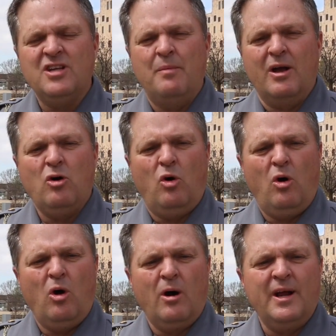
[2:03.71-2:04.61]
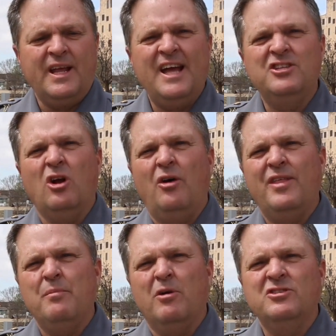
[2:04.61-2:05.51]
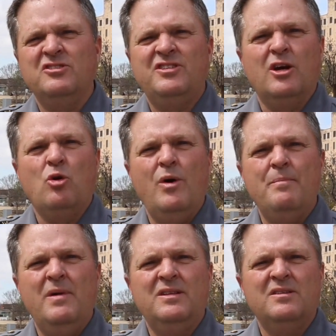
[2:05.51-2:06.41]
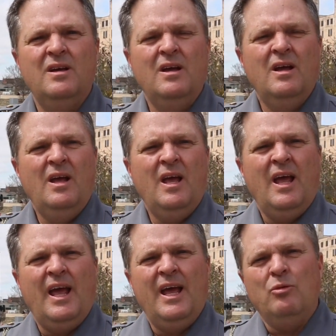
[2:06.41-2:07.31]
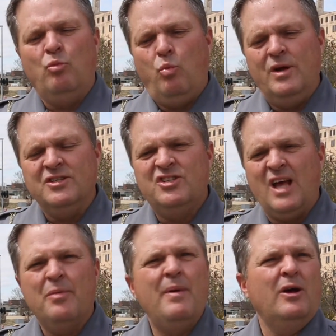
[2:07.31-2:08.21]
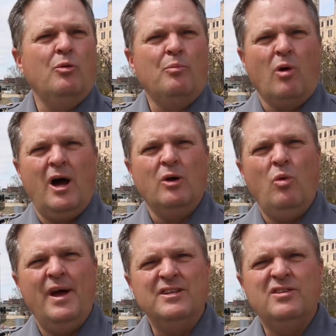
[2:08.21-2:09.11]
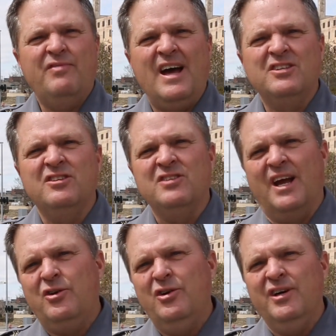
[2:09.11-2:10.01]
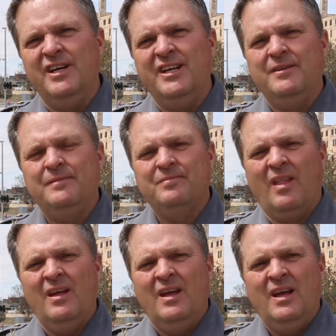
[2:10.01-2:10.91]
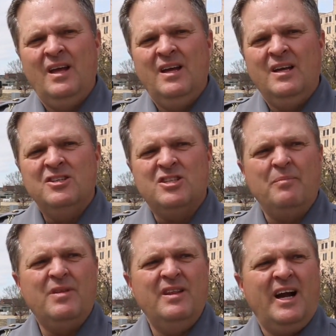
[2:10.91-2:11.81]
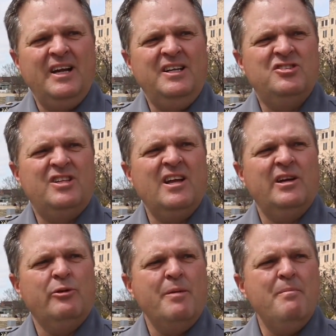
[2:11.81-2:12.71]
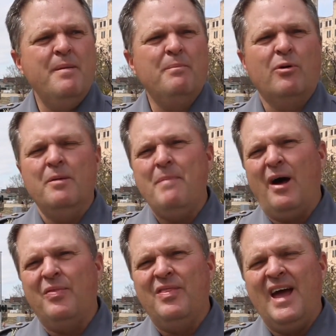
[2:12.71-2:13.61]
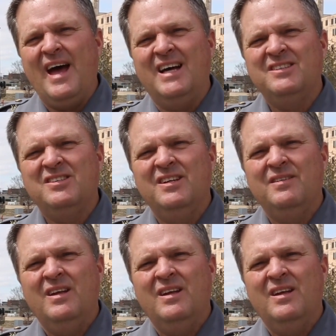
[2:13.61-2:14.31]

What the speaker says: inside my car, engaged all the emergency equipment, and went southbound on Broadway as fast as I could. Something that I distinctly remember about that